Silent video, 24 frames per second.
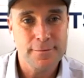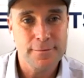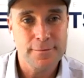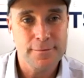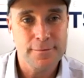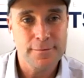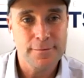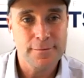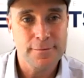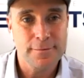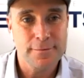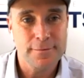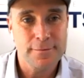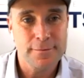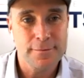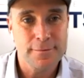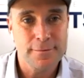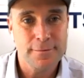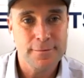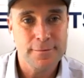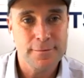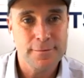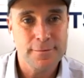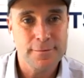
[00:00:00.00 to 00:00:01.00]

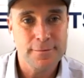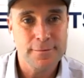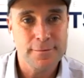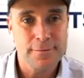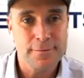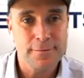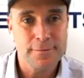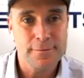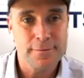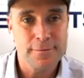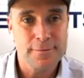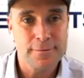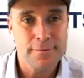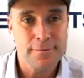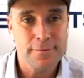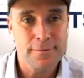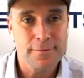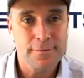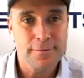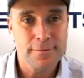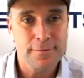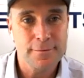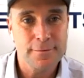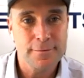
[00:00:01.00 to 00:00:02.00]

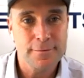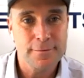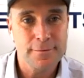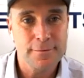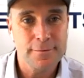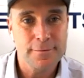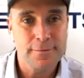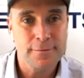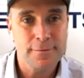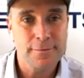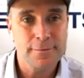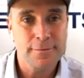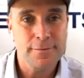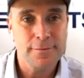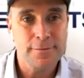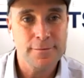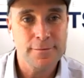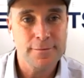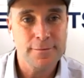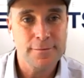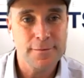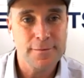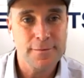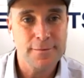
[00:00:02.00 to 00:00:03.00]

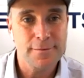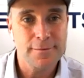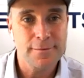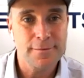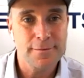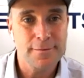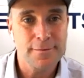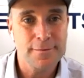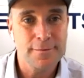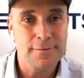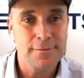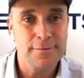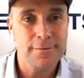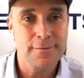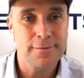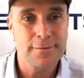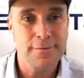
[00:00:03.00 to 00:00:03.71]
(not speaking)